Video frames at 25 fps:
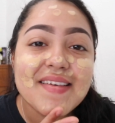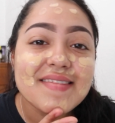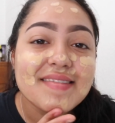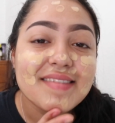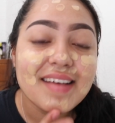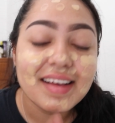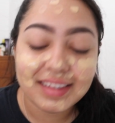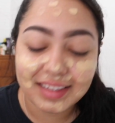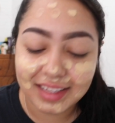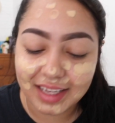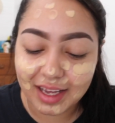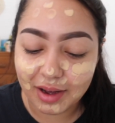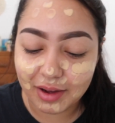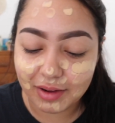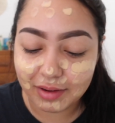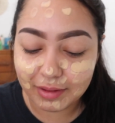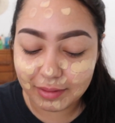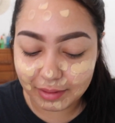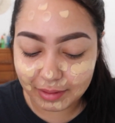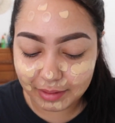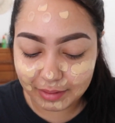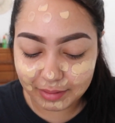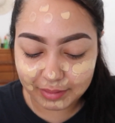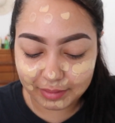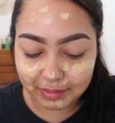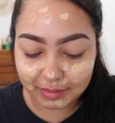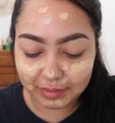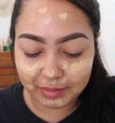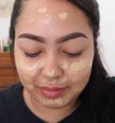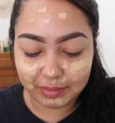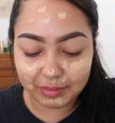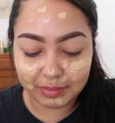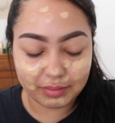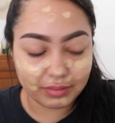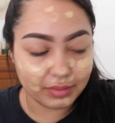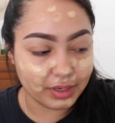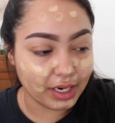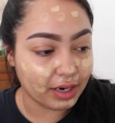That's how
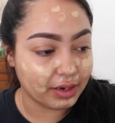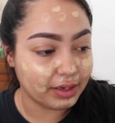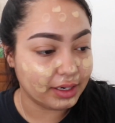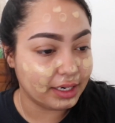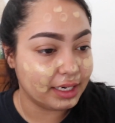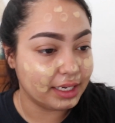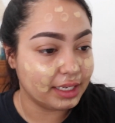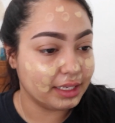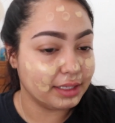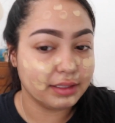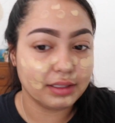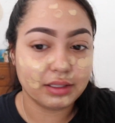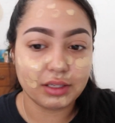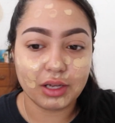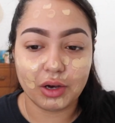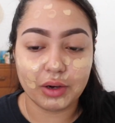brown it is.